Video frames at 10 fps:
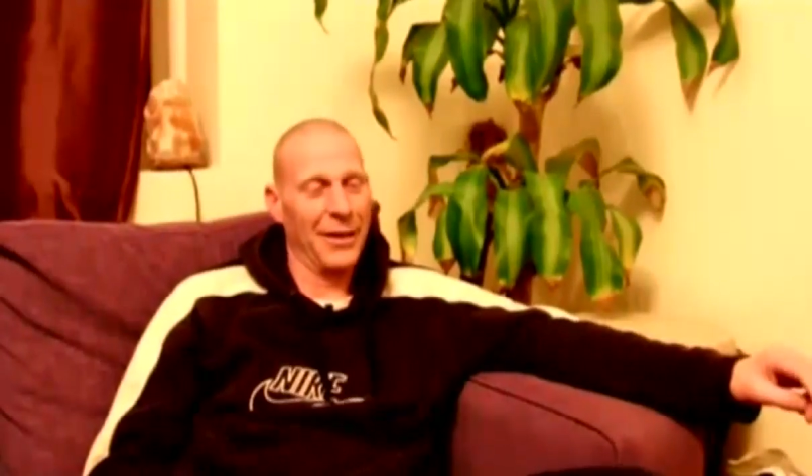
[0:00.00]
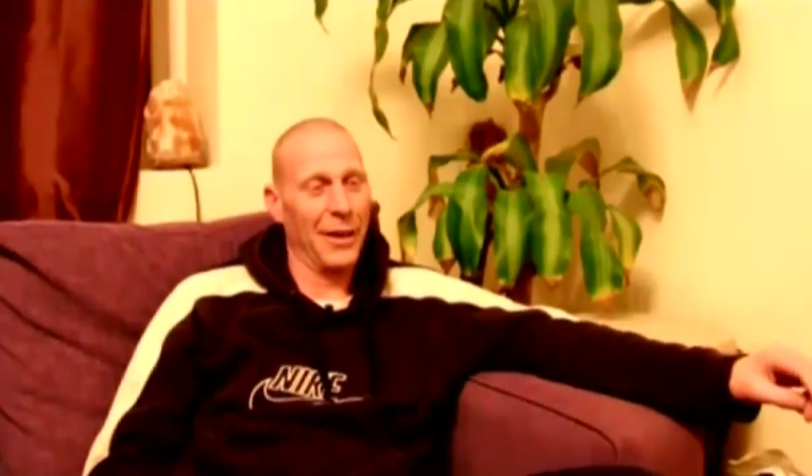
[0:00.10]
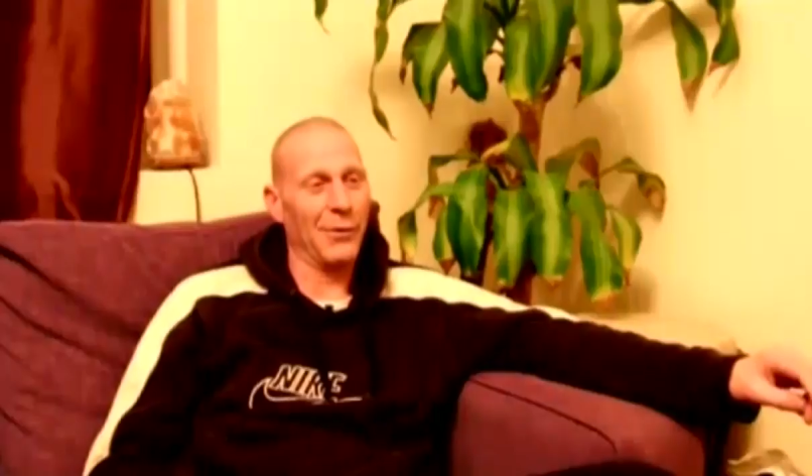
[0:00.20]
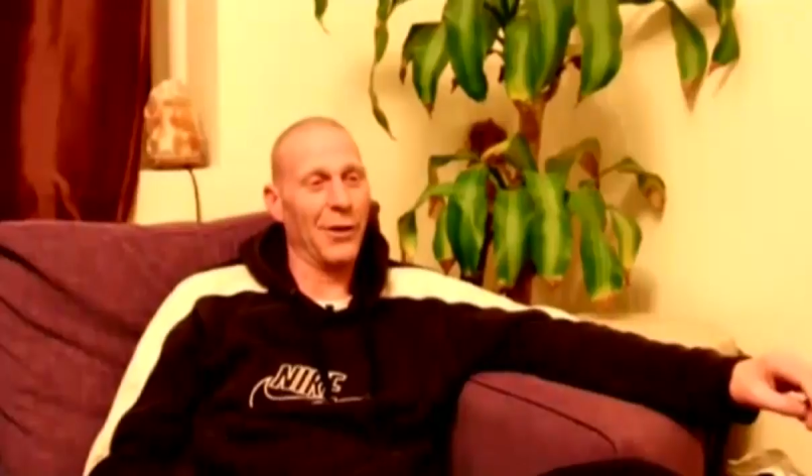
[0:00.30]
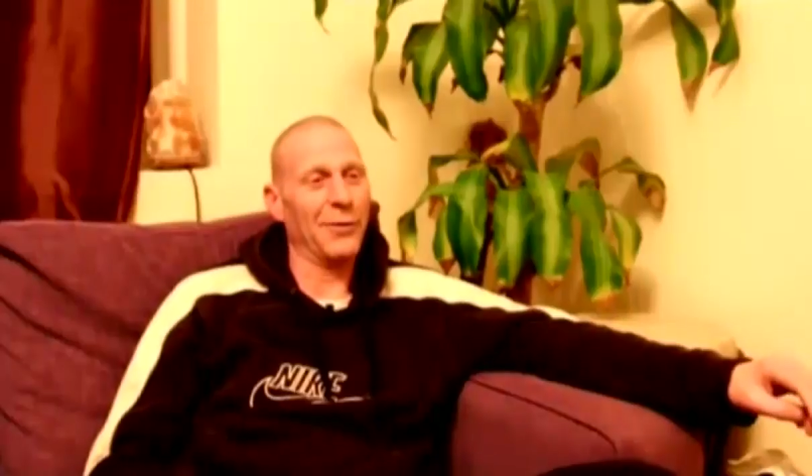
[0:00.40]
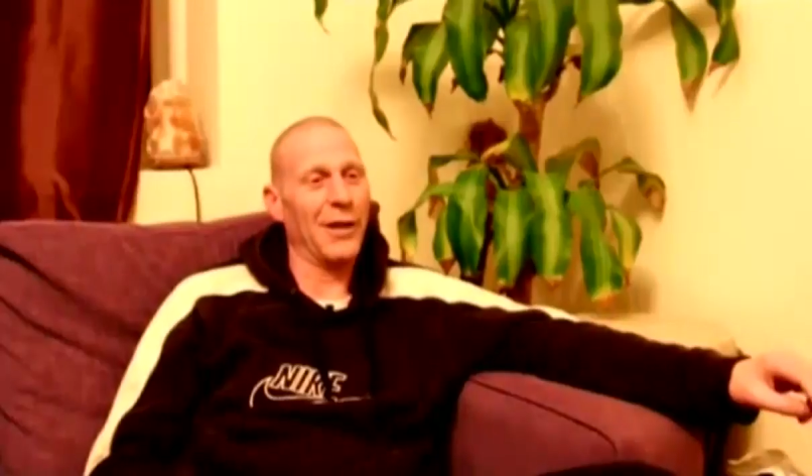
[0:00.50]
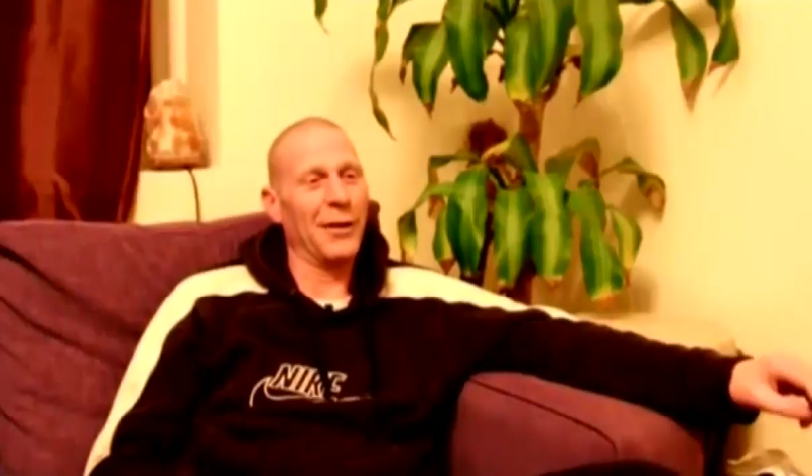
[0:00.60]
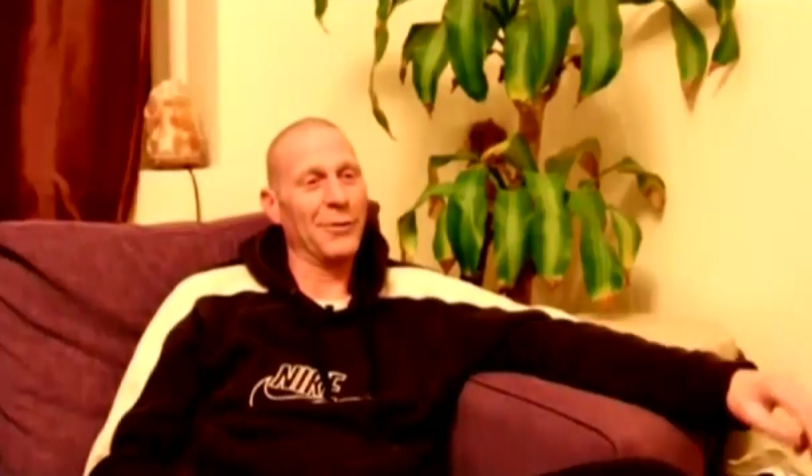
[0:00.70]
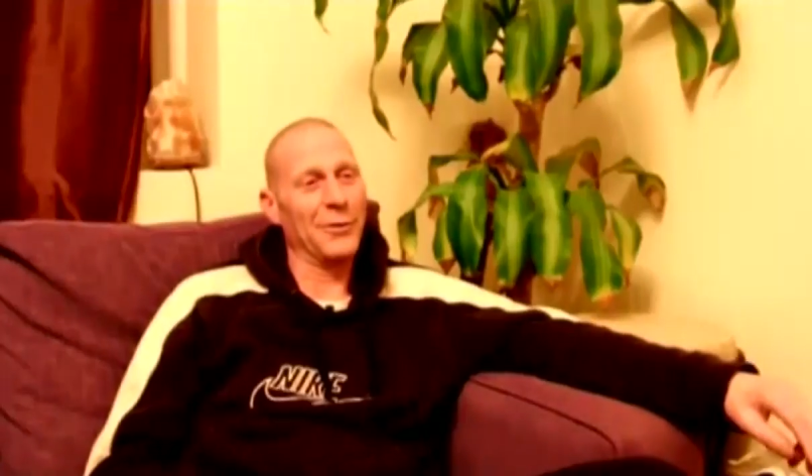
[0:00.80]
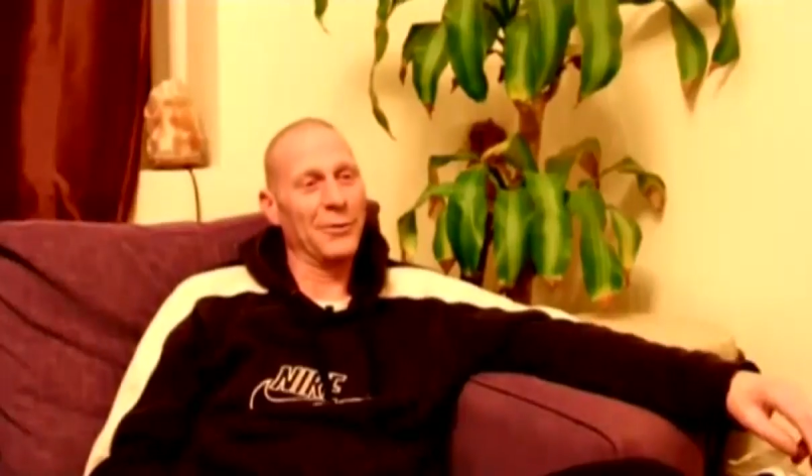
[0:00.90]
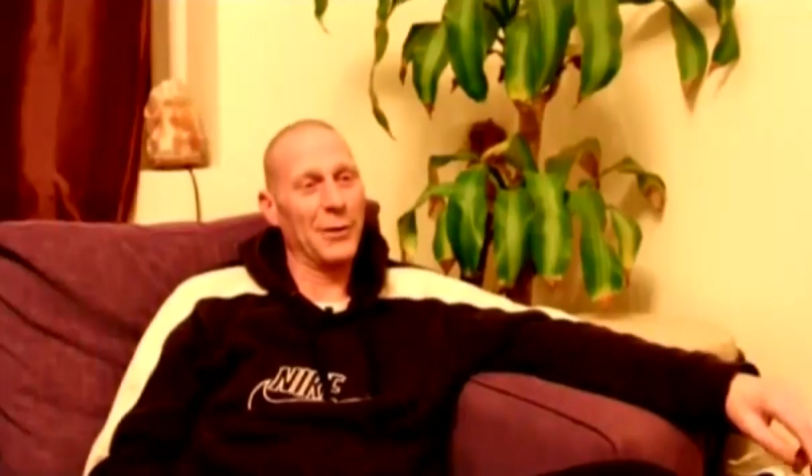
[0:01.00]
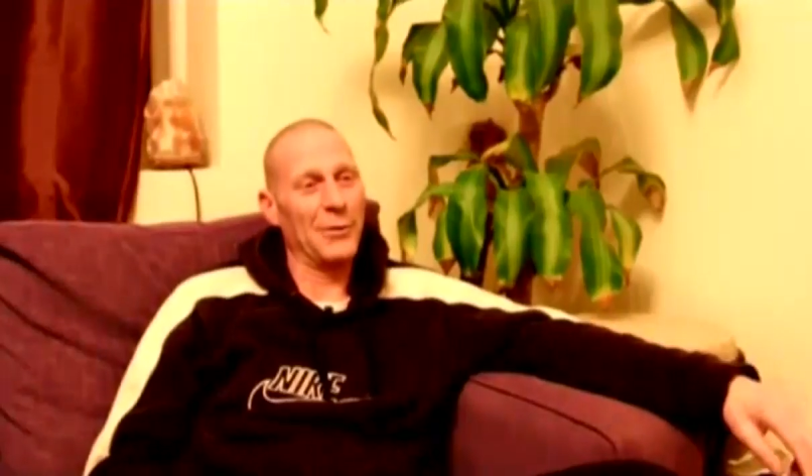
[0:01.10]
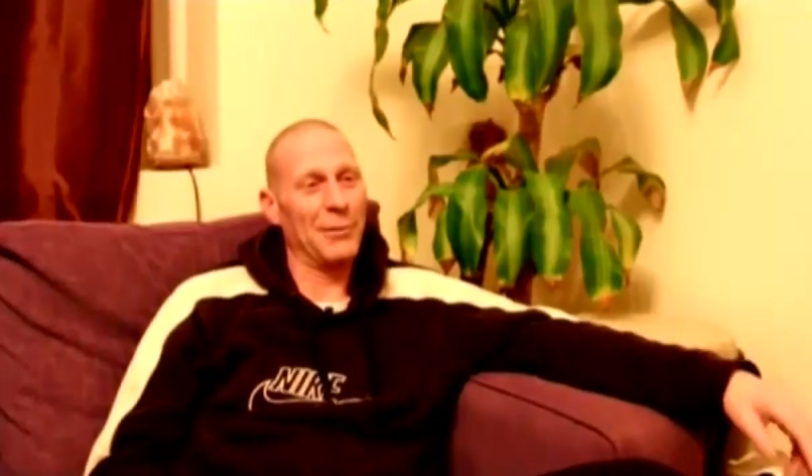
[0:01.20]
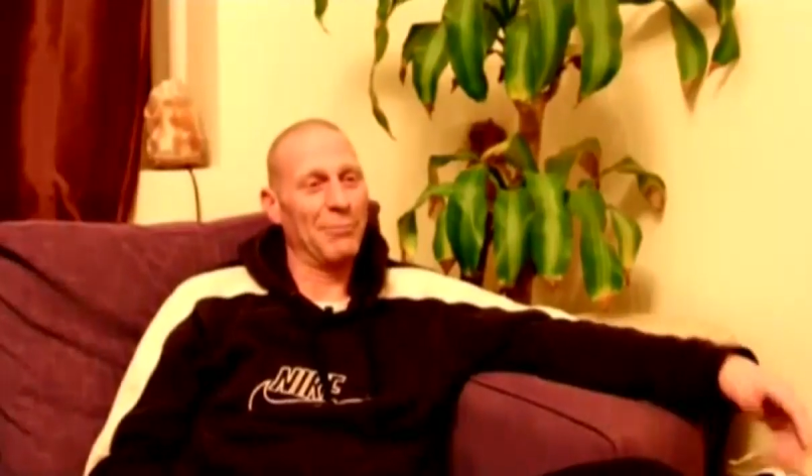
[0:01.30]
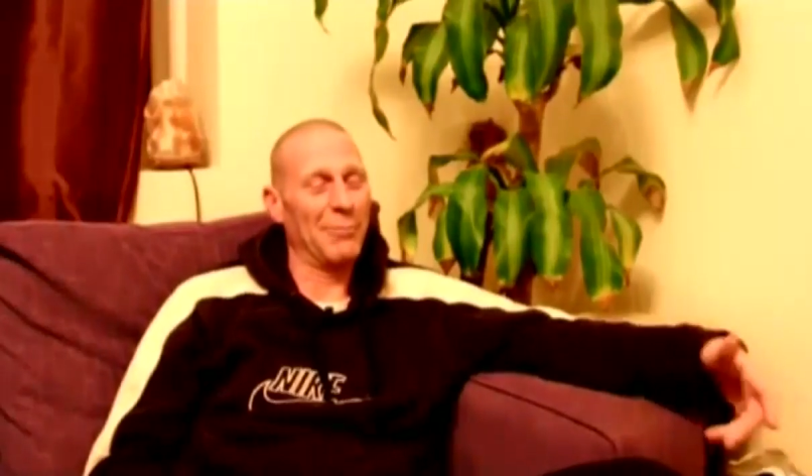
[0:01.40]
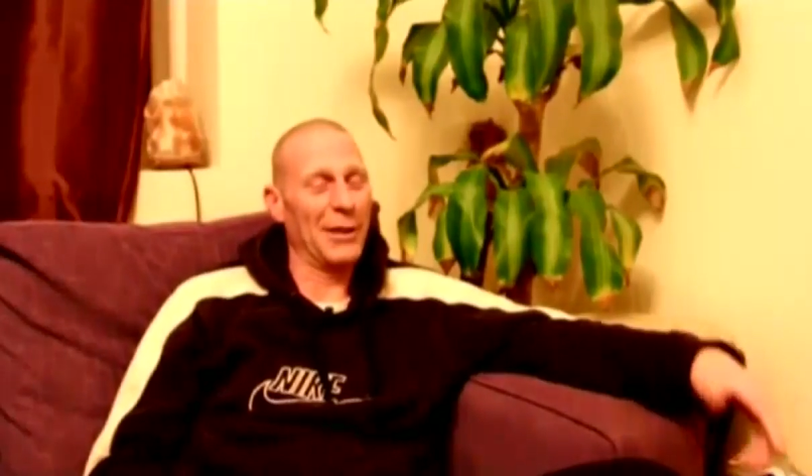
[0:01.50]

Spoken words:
I walked round with